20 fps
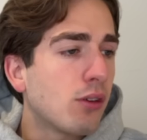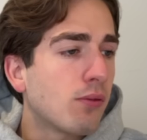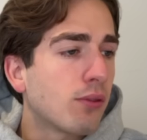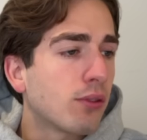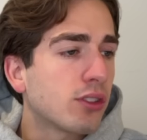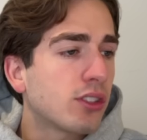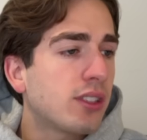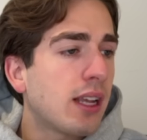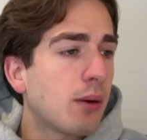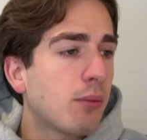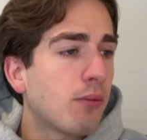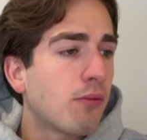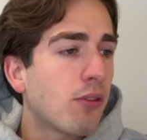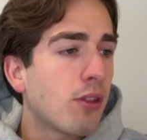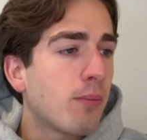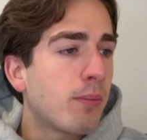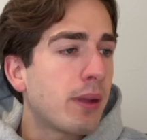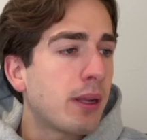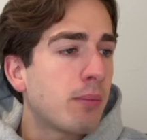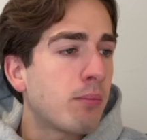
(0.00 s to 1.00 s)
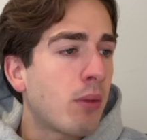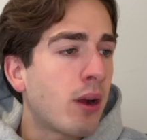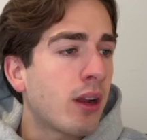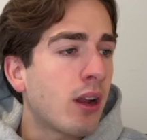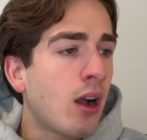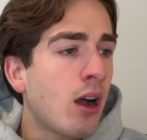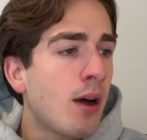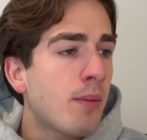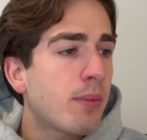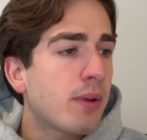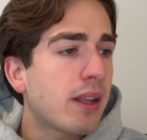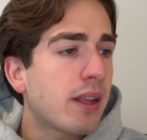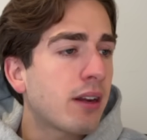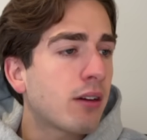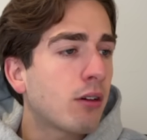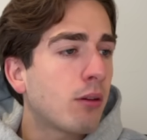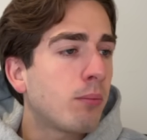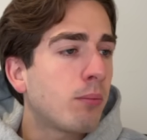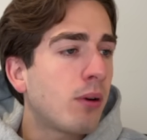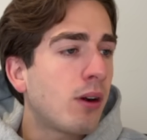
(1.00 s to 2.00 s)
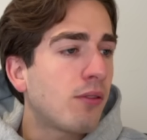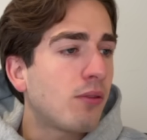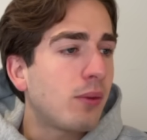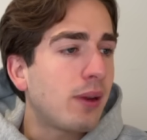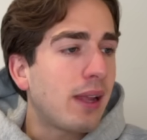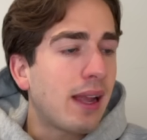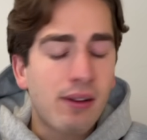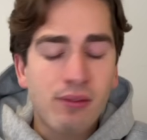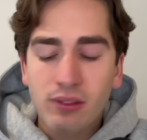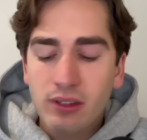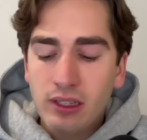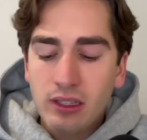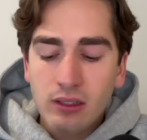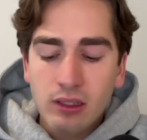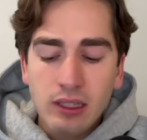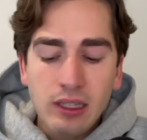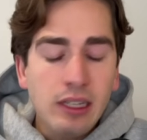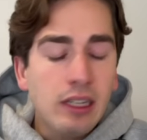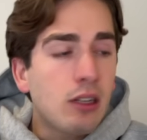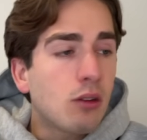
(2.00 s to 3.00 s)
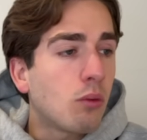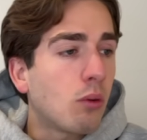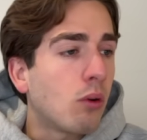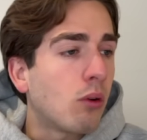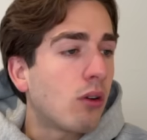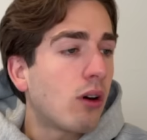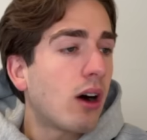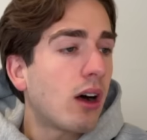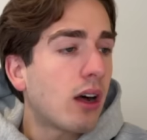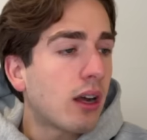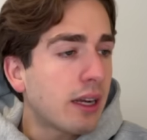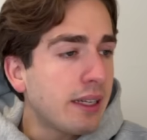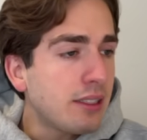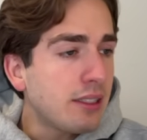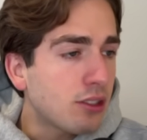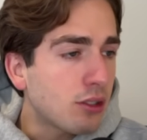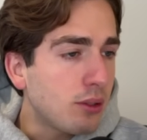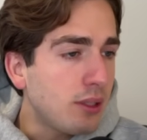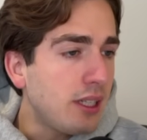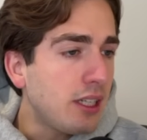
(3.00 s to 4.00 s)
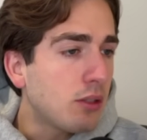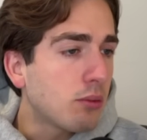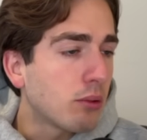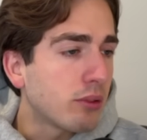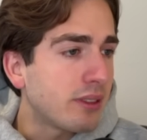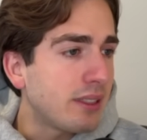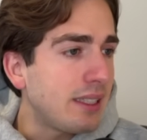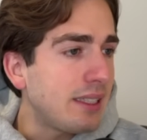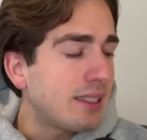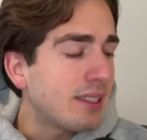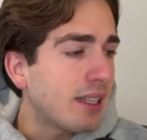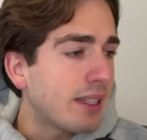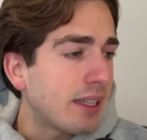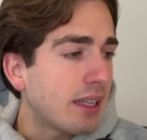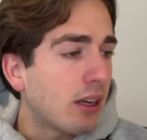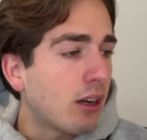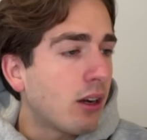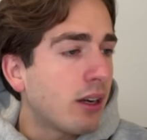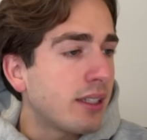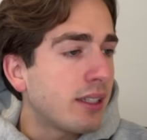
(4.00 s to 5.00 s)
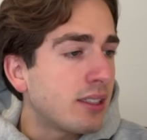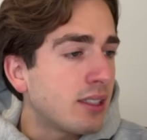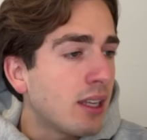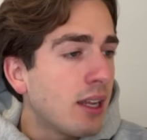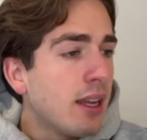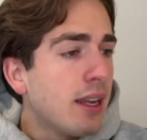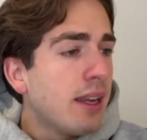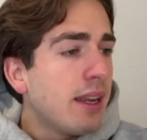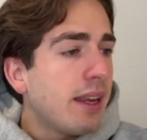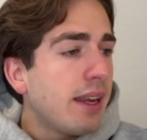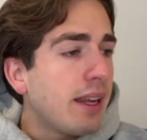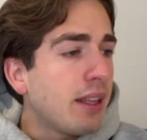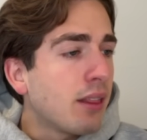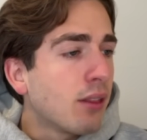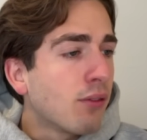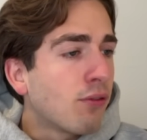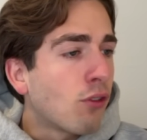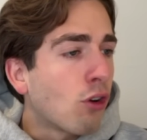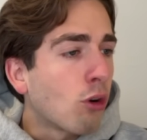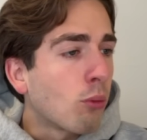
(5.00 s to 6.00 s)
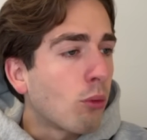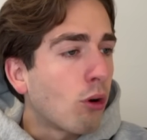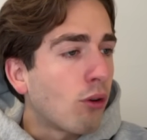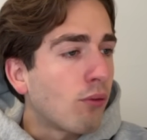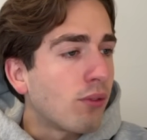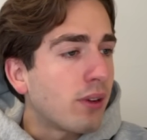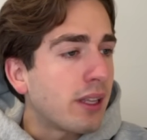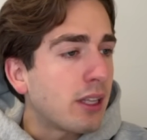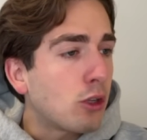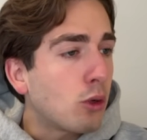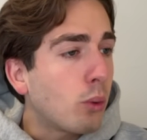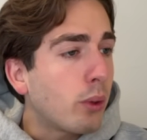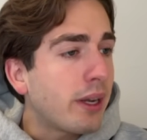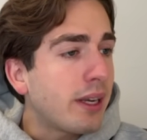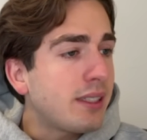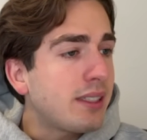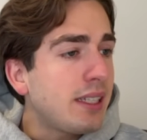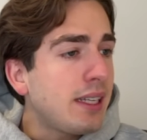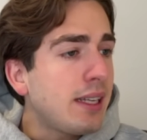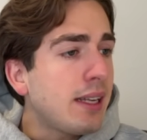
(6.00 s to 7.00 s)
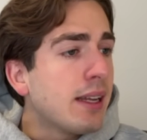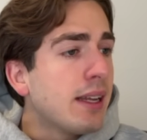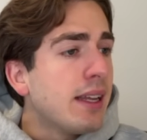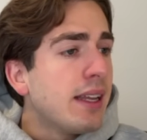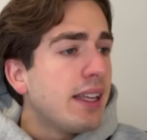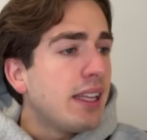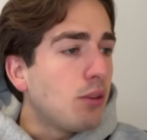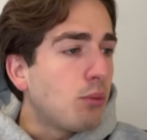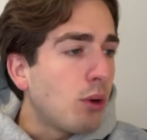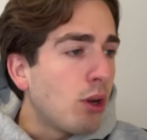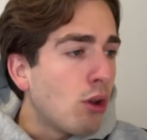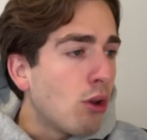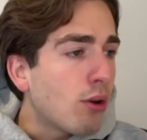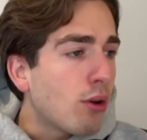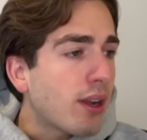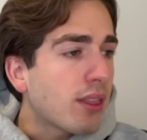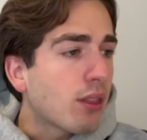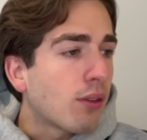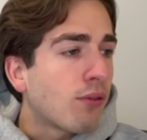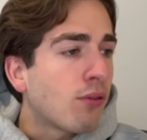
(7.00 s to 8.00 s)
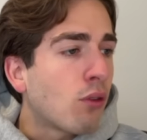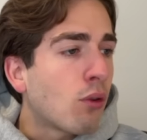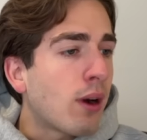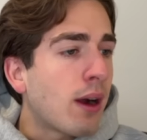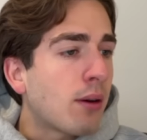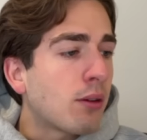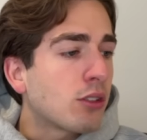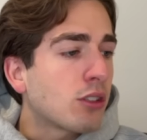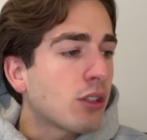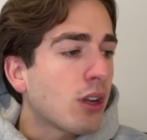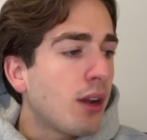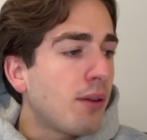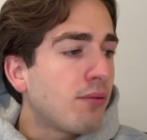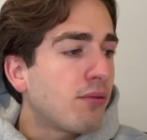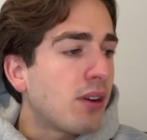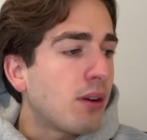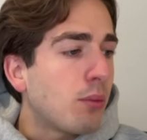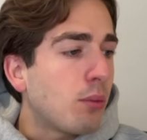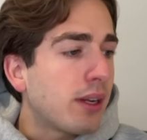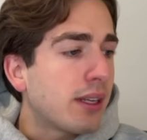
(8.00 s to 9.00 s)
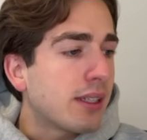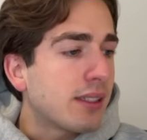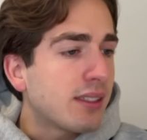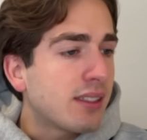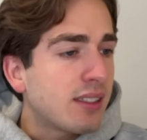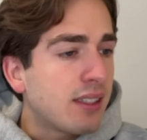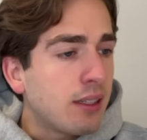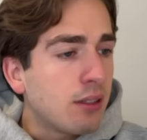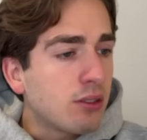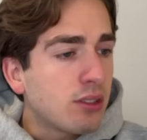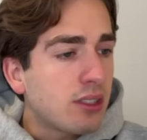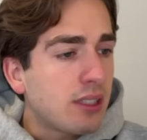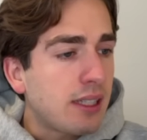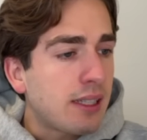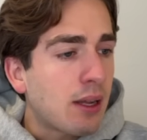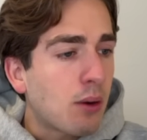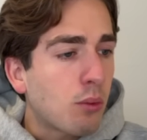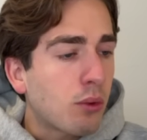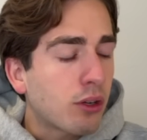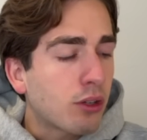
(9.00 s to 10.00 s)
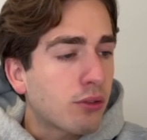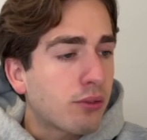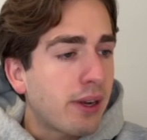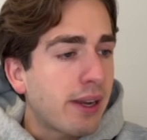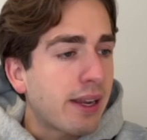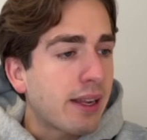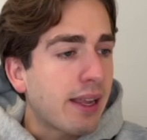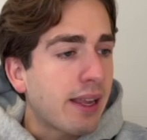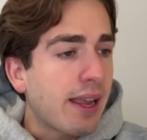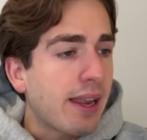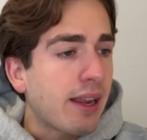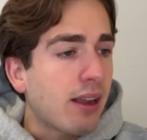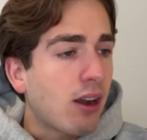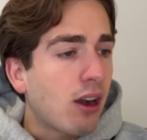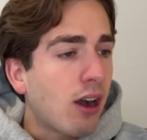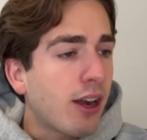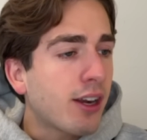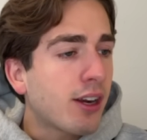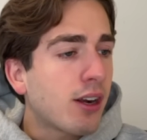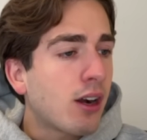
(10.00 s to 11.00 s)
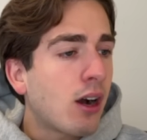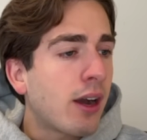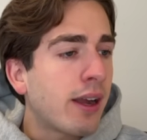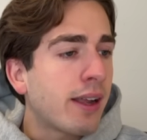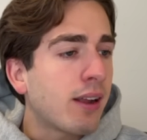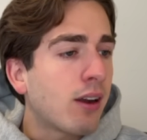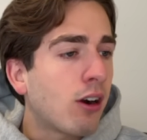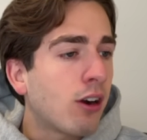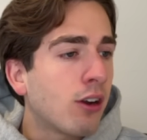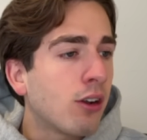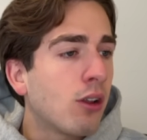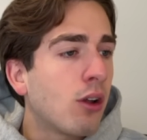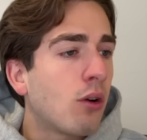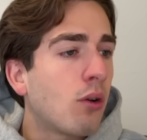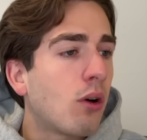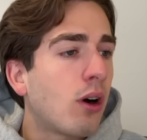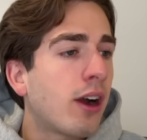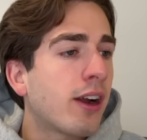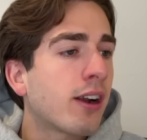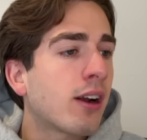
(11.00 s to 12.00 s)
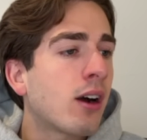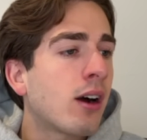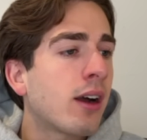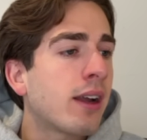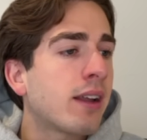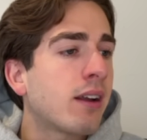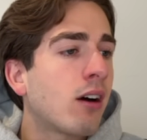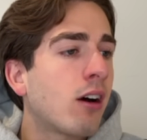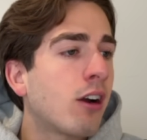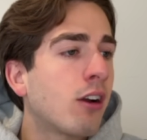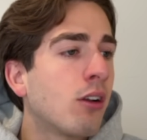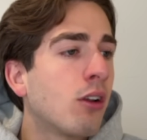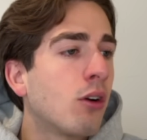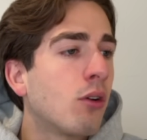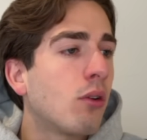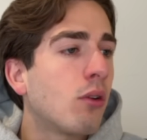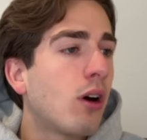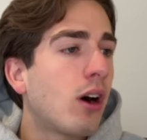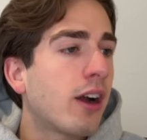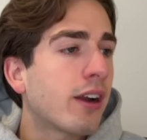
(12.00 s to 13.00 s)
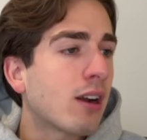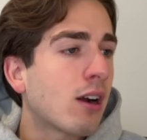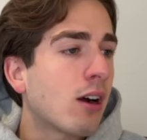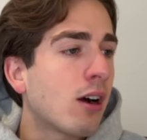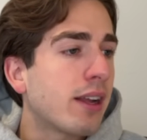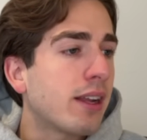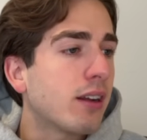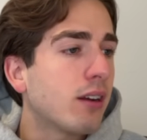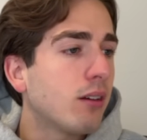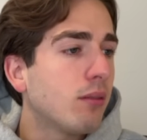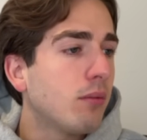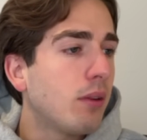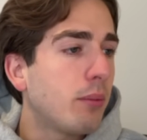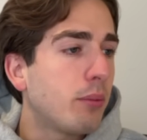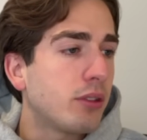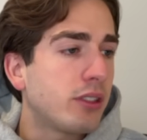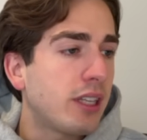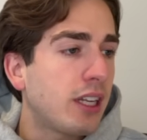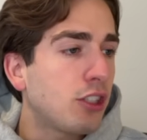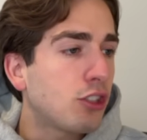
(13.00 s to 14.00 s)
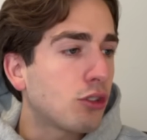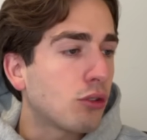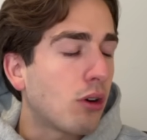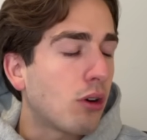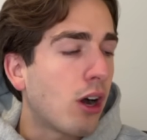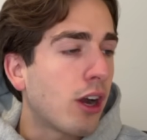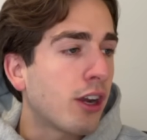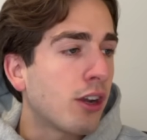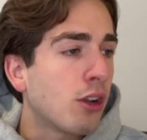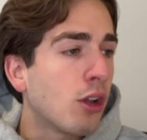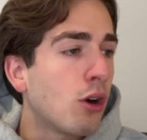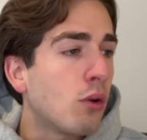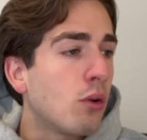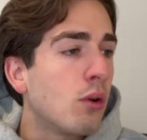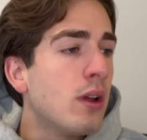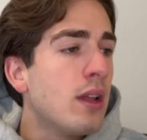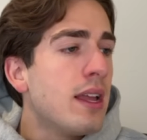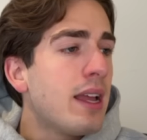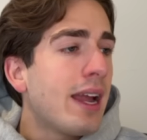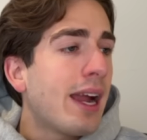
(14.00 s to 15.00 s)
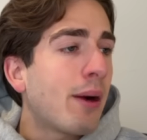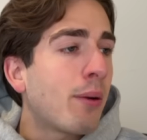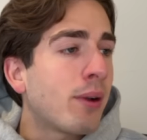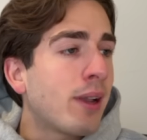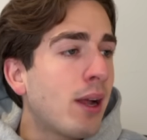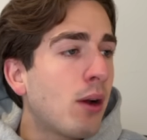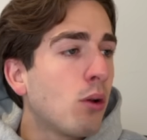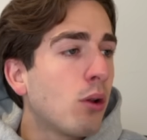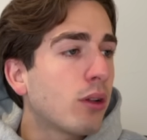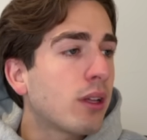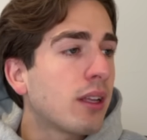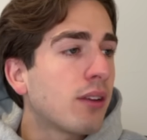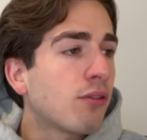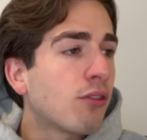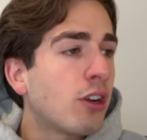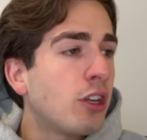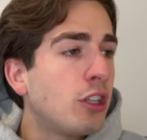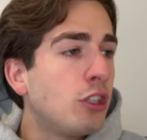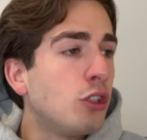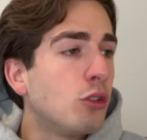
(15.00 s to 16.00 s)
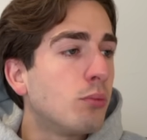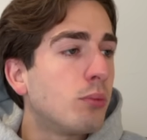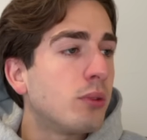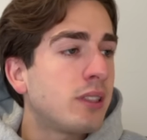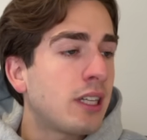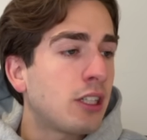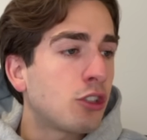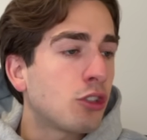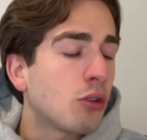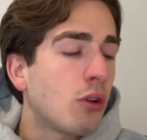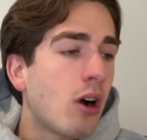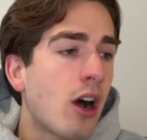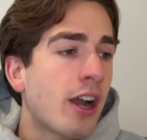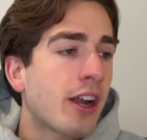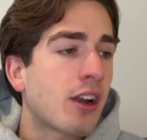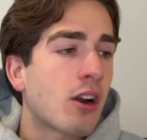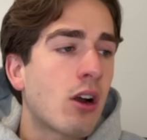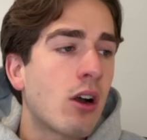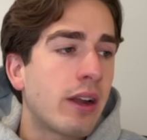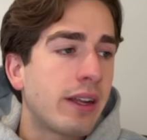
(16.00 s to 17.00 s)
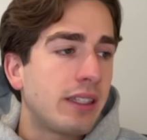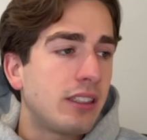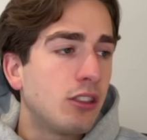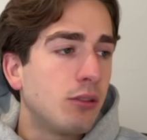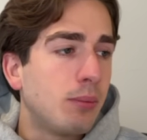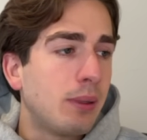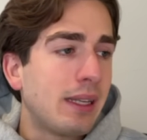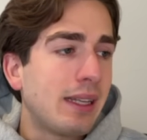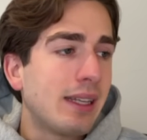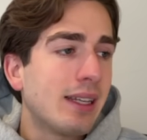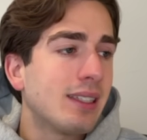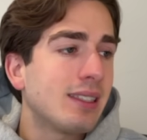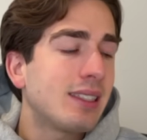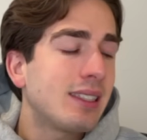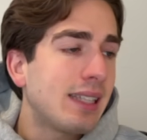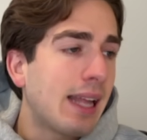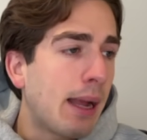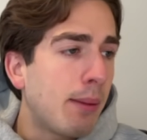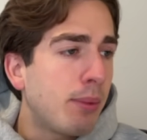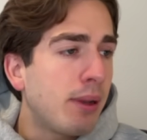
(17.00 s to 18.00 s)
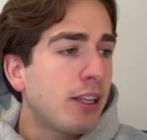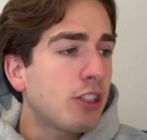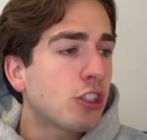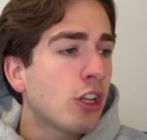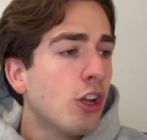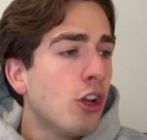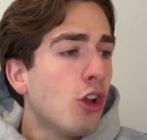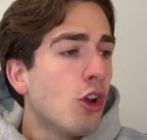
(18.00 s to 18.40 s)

sell for the big buy up. Here above, we have equal highs, so equal descending highs in the form of liquidity. If we look at the 4-hour time frame, we can still see that we're creating a higher high, higher low, higher high, higher low, higher high, a potential higher low, and we're now looking for a new potential higher high to be established.